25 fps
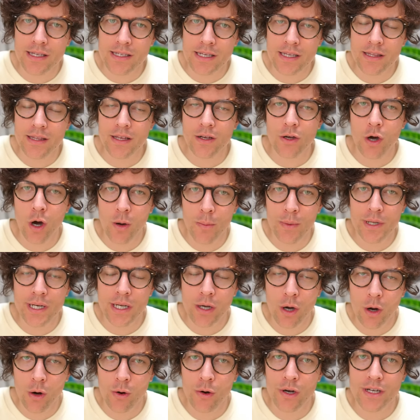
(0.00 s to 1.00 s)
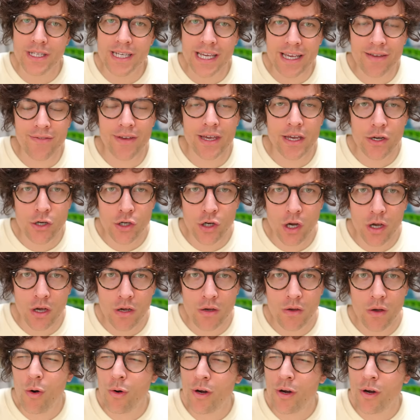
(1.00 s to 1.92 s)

as in the comedy horror TV show?